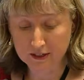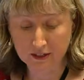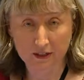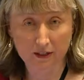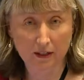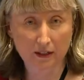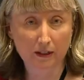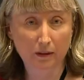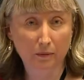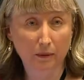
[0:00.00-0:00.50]
I
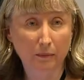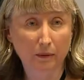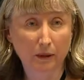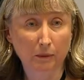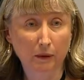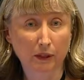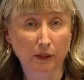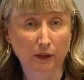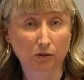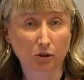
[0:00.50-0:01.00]
said, there'll be
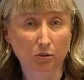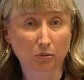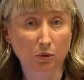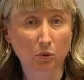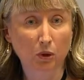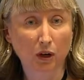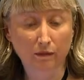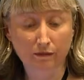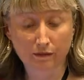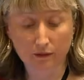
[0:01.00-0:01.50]
people in the room who are
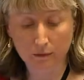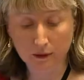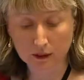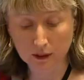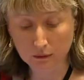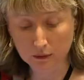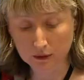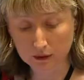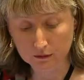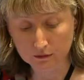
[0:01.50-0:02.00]
quite
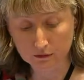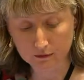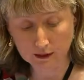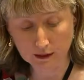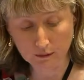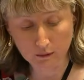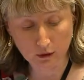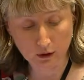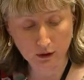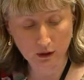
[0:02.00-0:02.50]
familiar with the
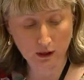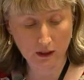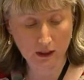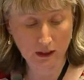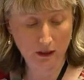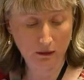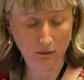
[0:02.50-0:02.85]
framework